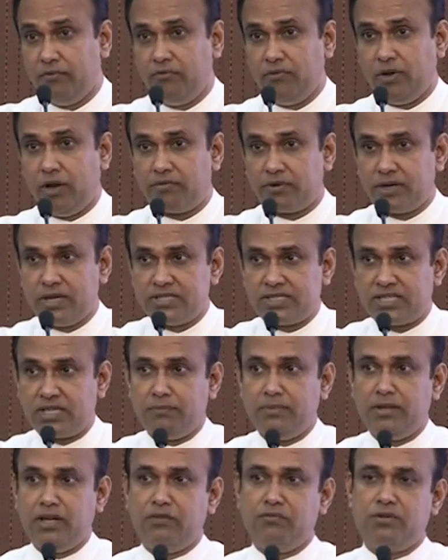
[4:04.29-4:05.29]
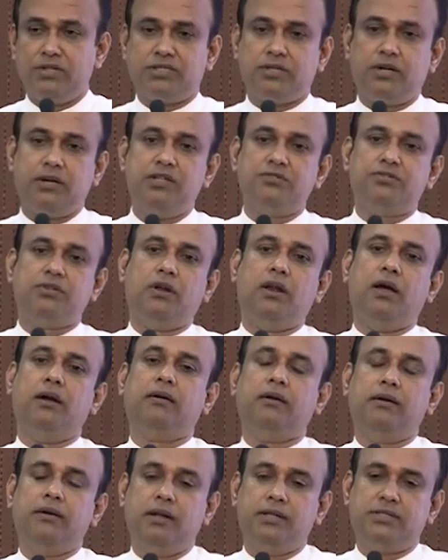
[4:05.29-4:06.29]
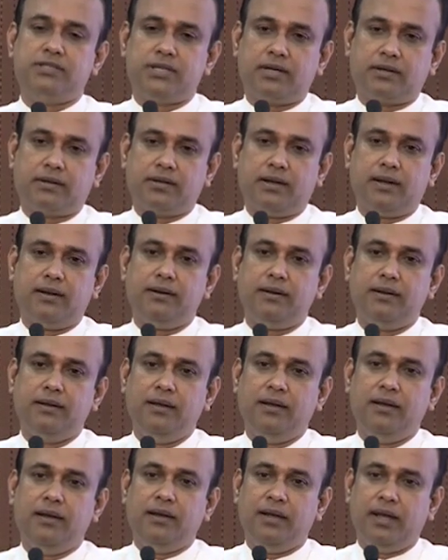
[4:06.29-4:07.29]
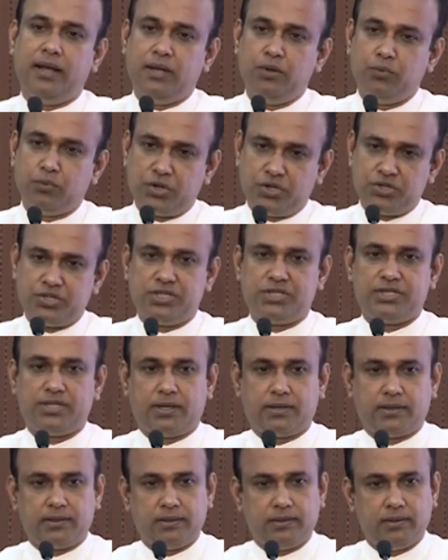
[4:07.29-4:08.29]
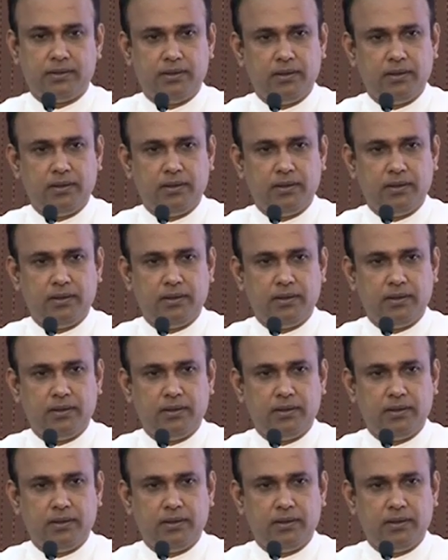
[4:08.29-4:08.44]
reasonably invested in Sri Lankan health sector and education sector.